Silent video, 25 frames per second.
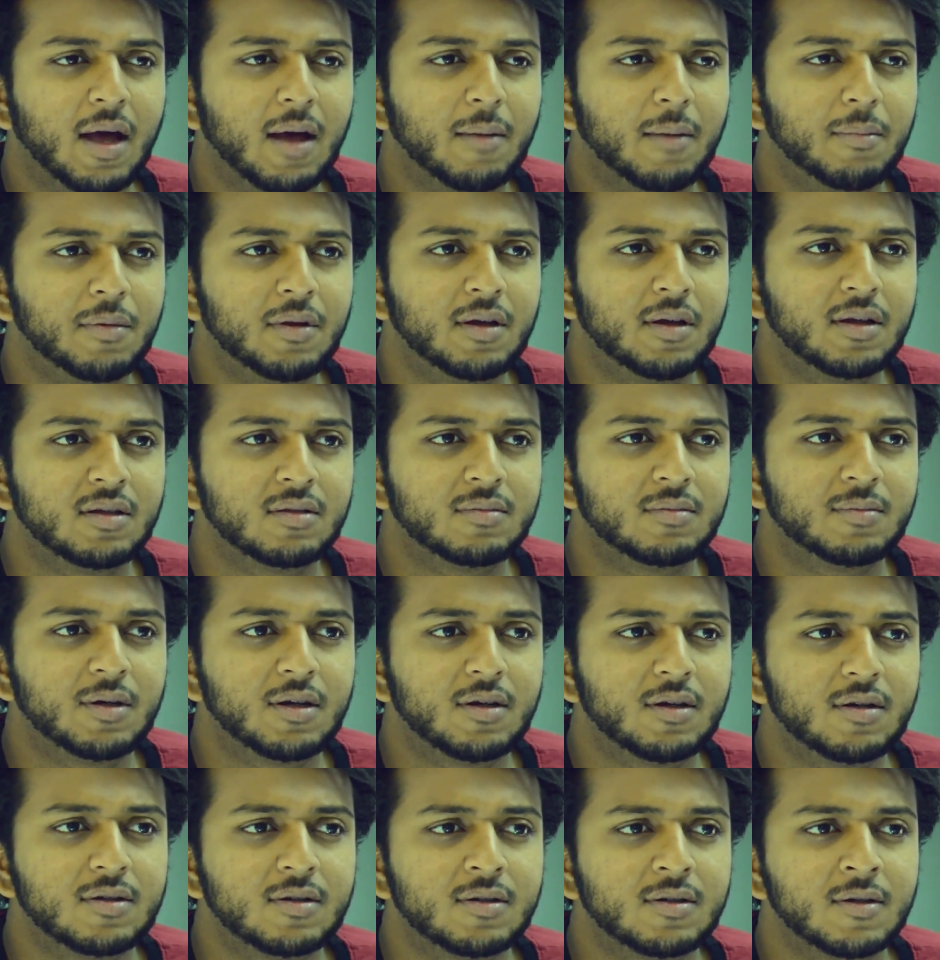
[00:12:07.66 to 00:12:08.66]
happy is
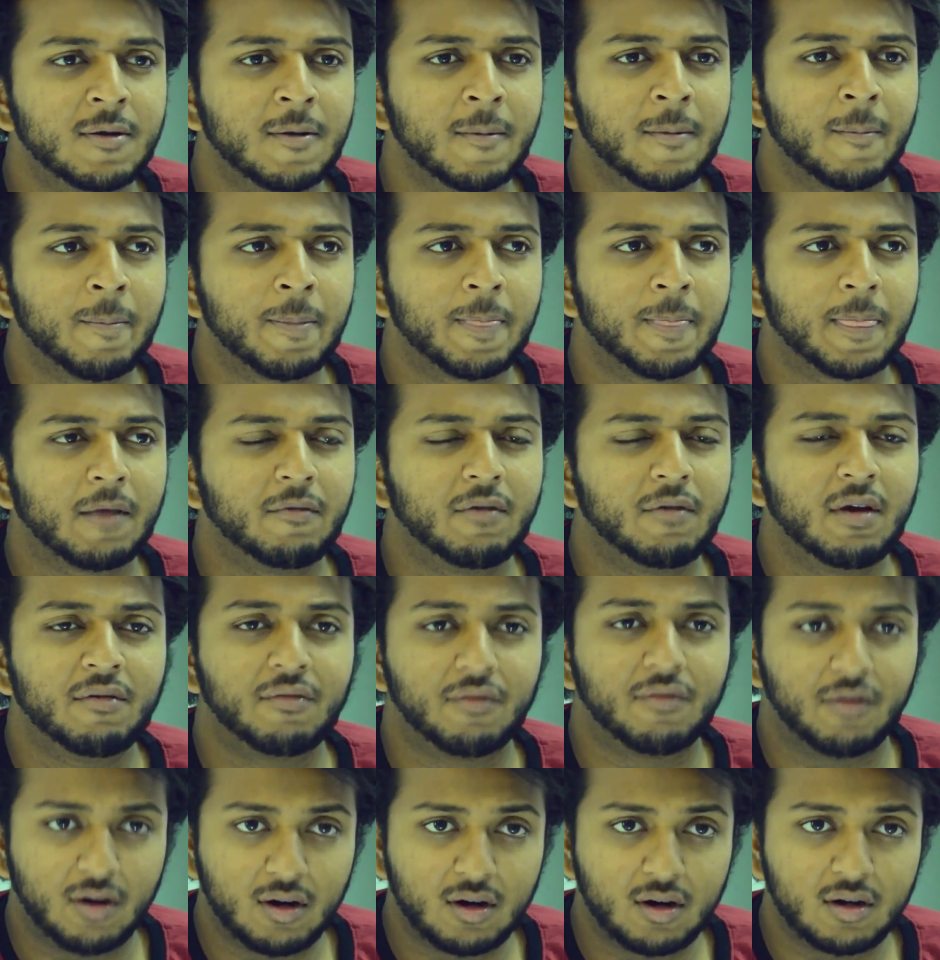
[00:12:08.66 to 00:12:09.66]
because we
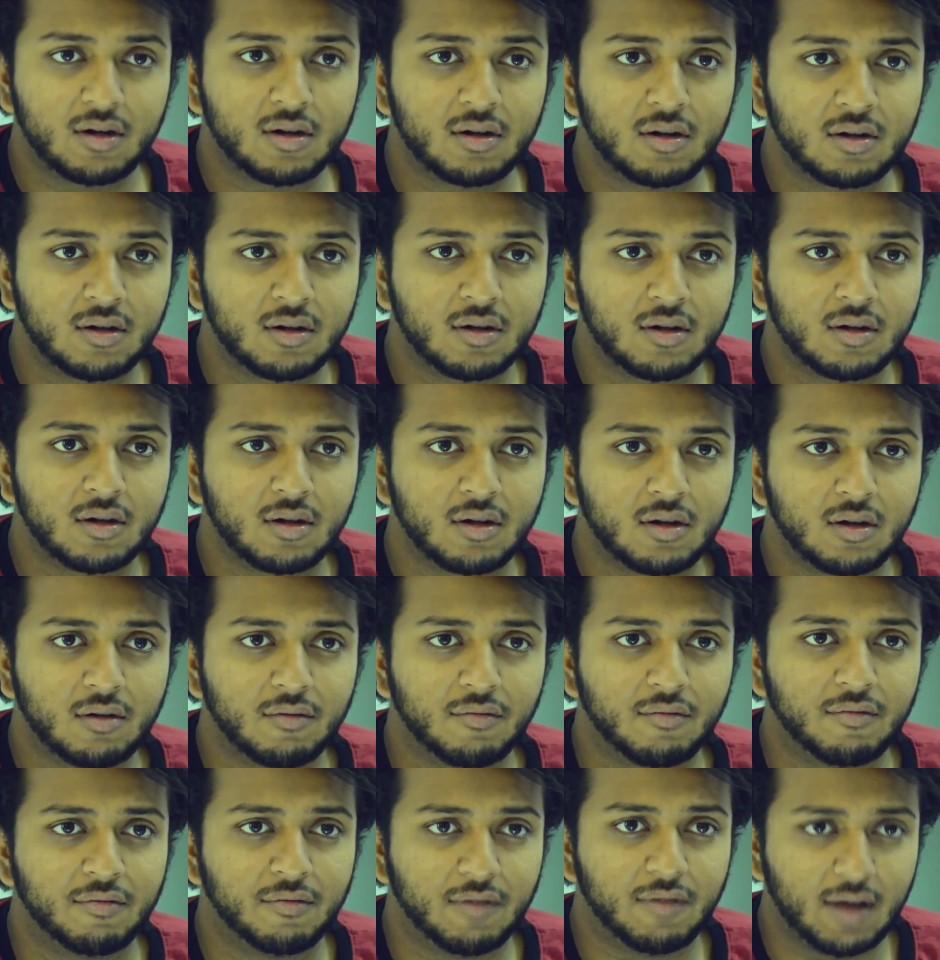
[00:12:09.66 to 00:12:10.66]
have worked
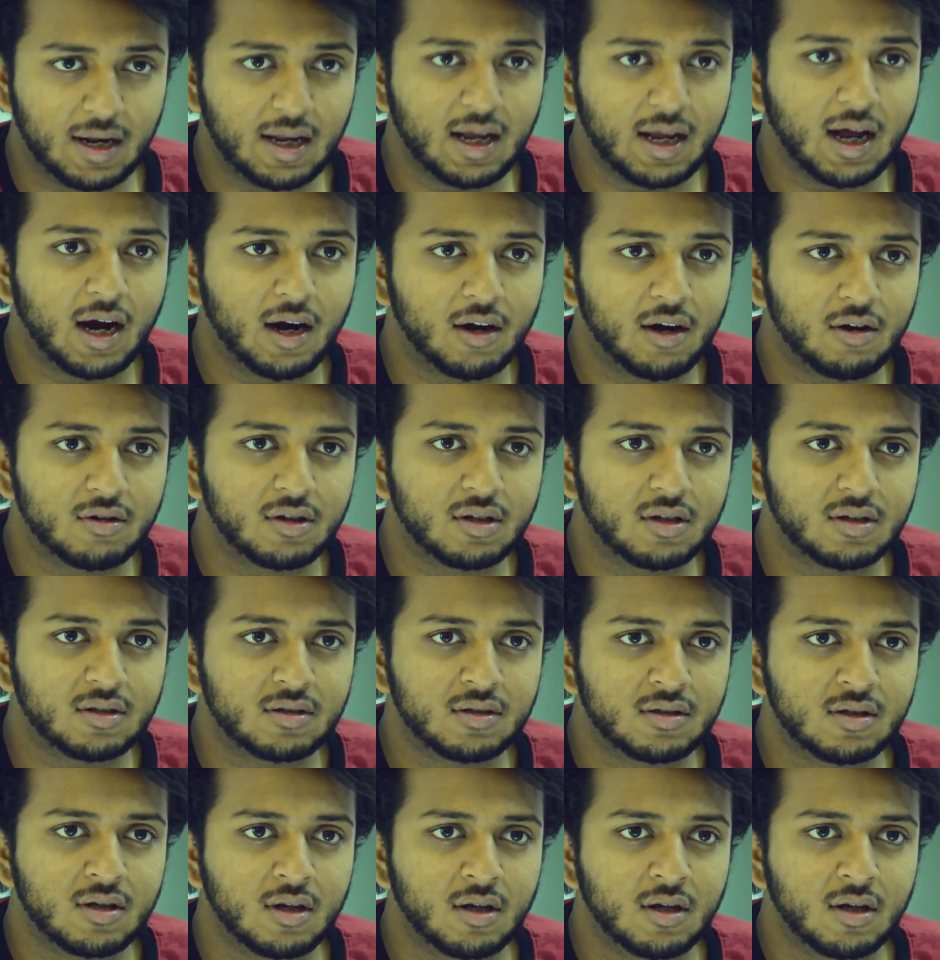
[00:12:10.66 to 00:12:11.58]
very hard on this.